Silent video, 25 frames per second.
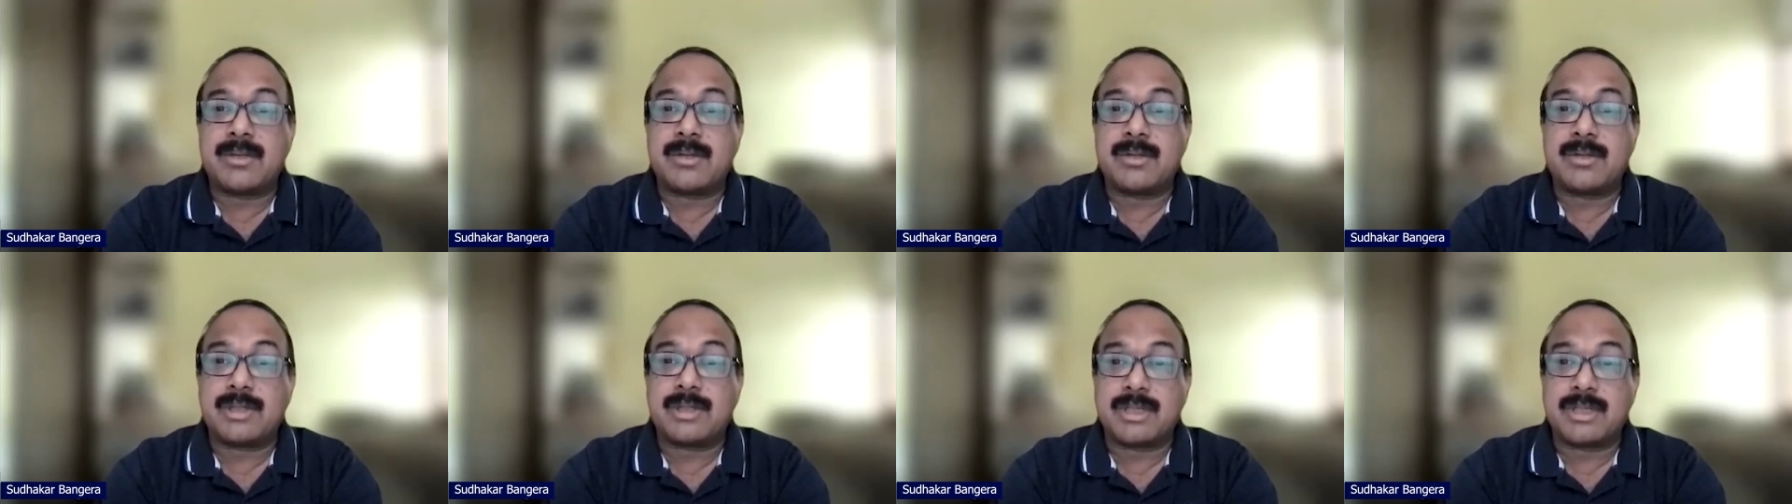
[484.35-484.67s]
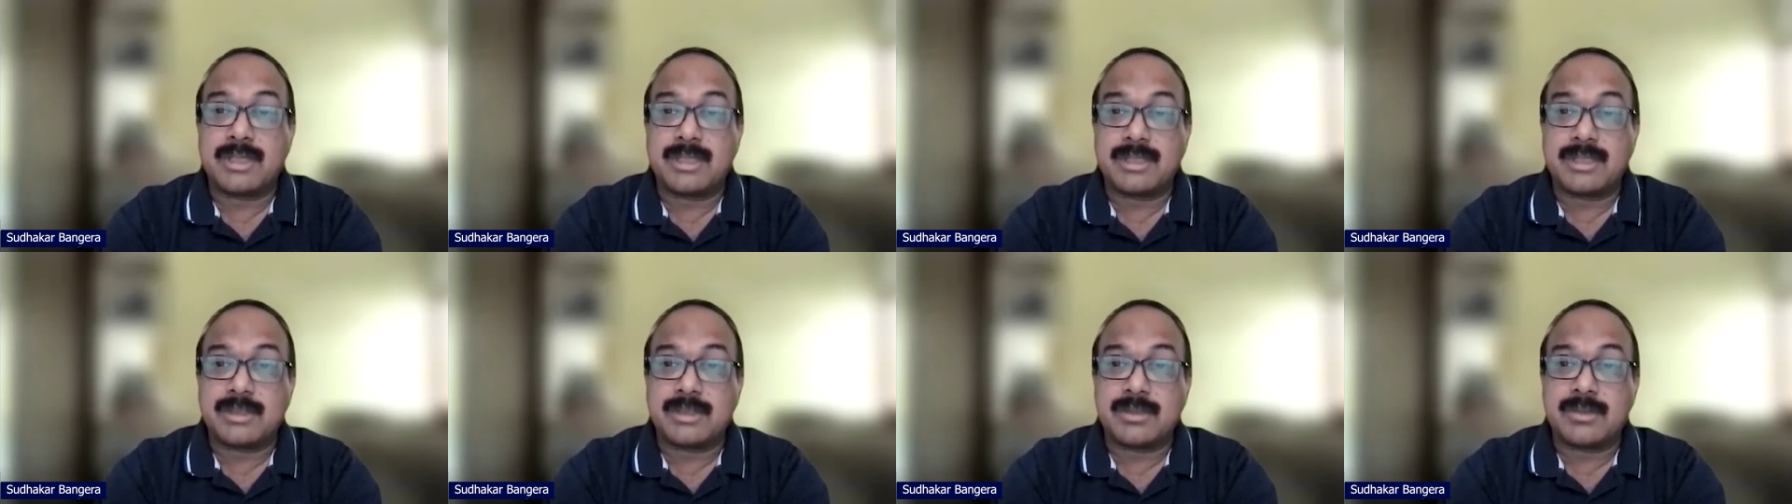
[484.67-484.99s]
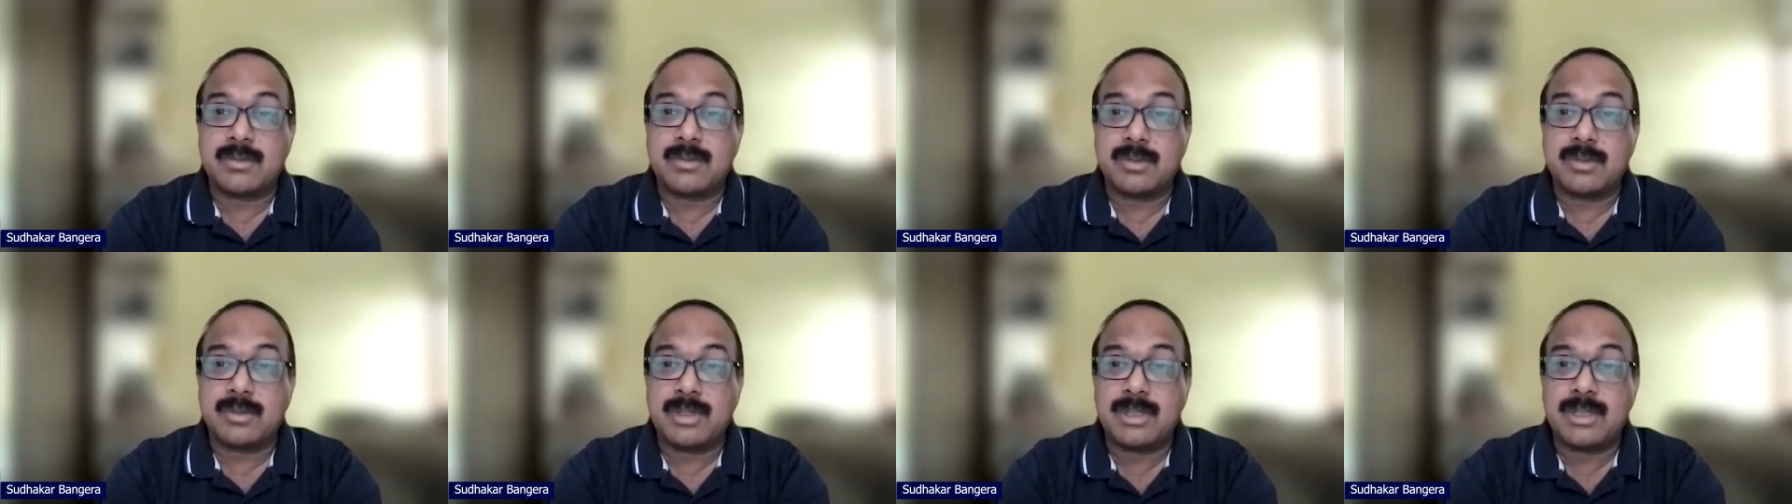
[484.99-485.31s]
authorization
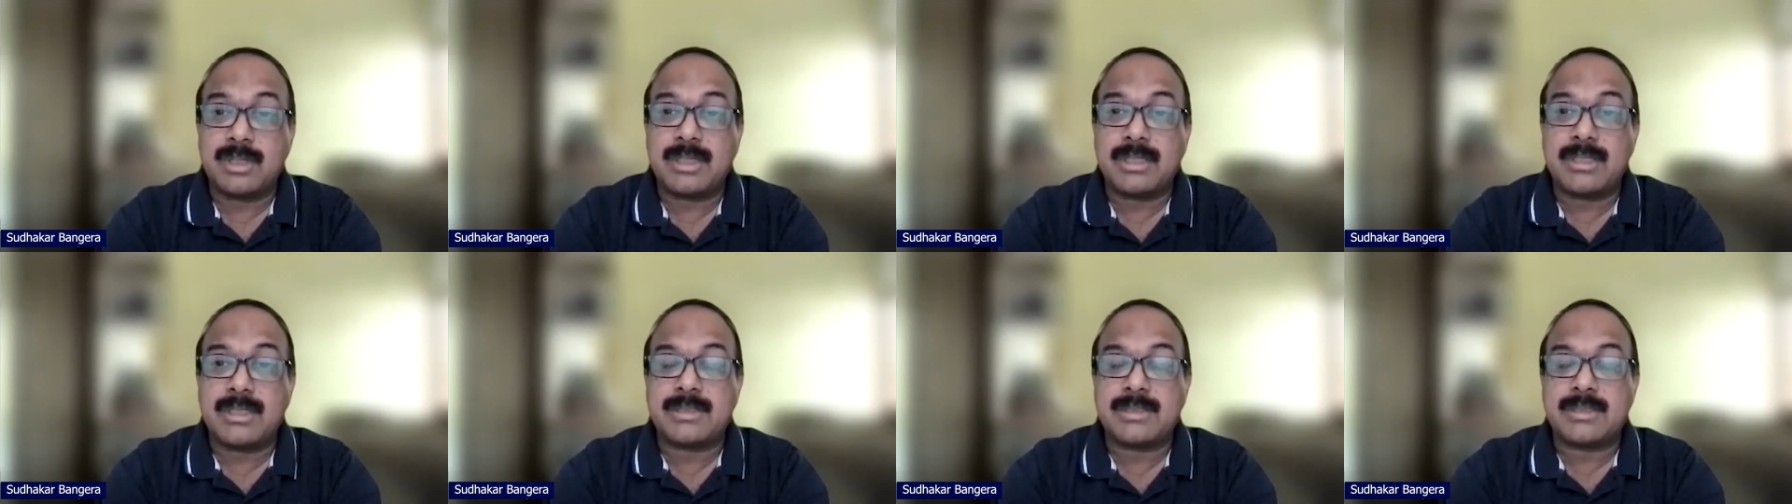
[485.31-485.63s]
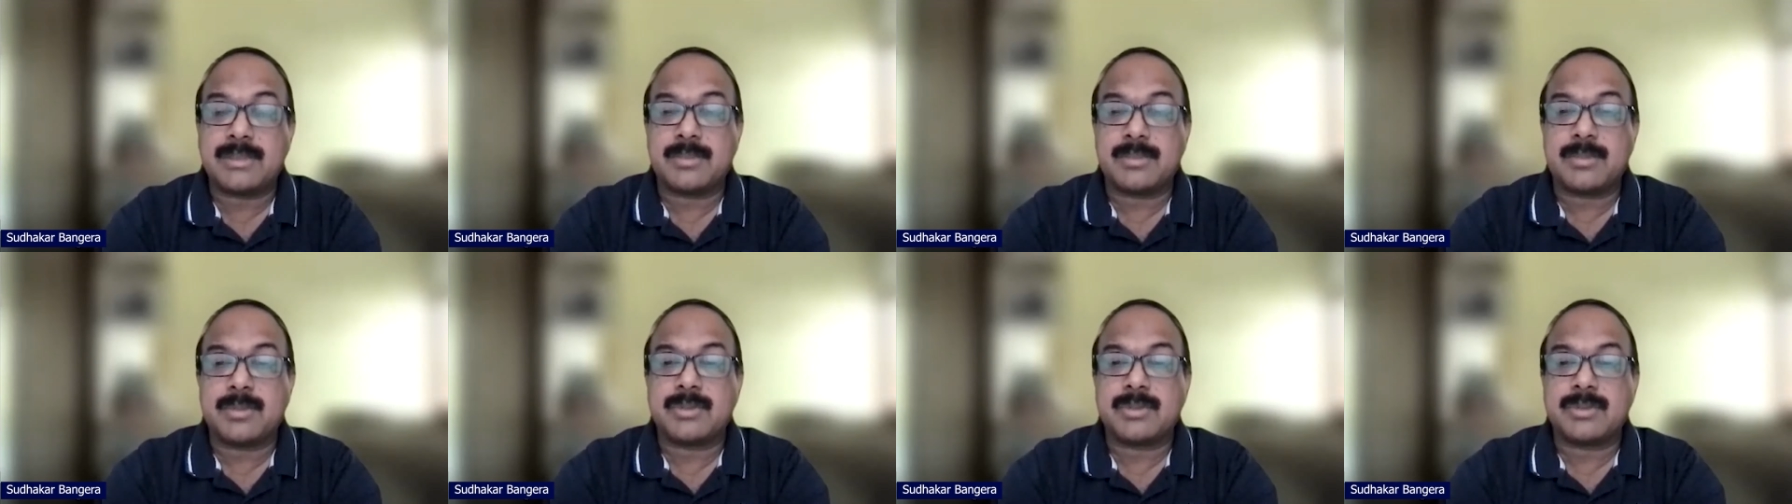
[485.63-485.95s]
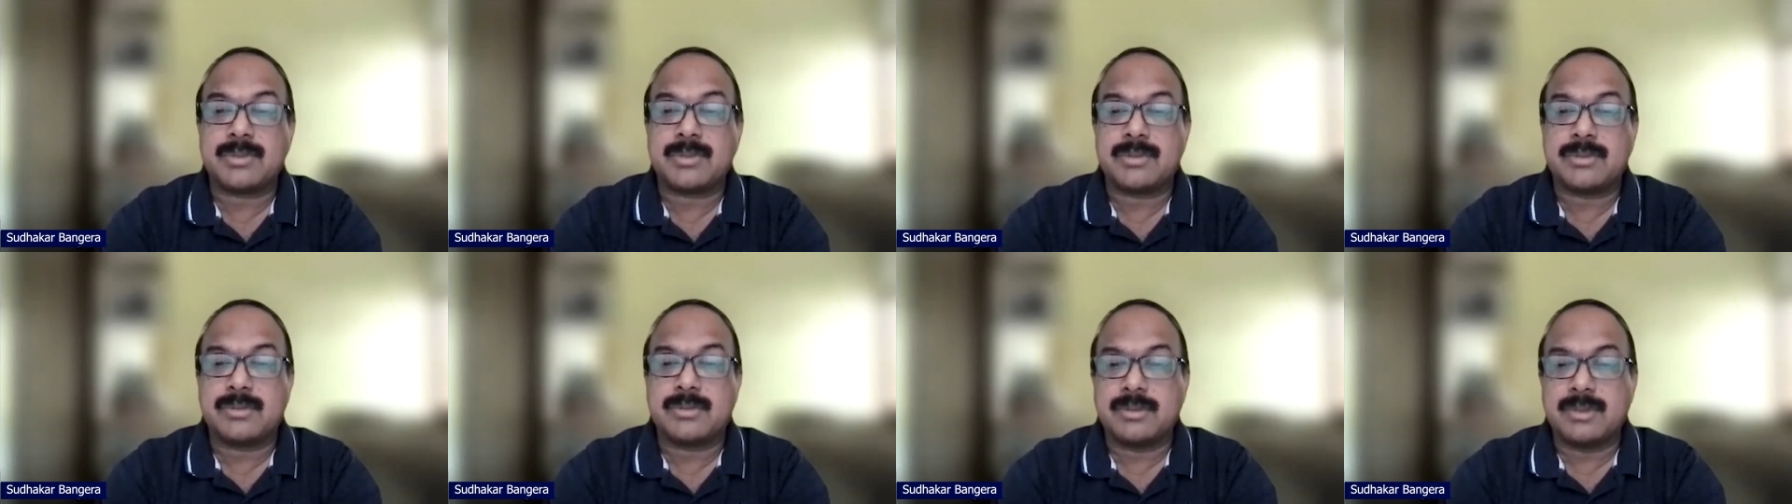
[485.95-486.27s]
holder is
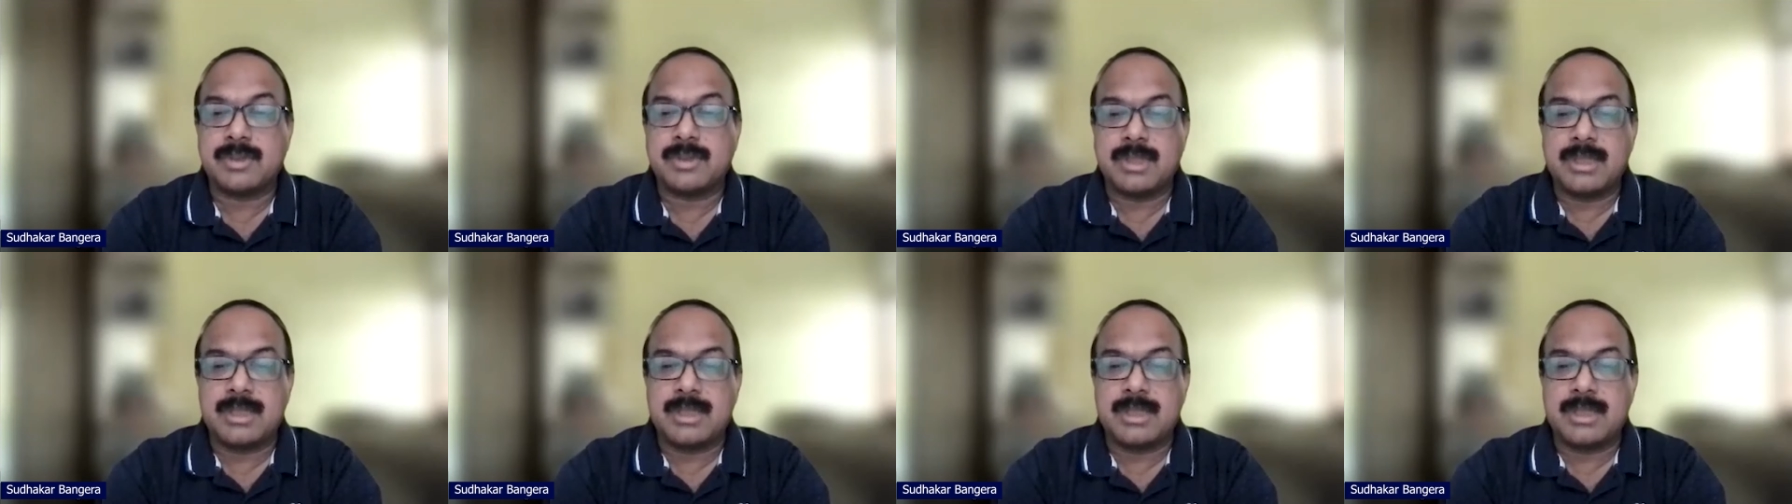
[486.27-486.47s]
supposed to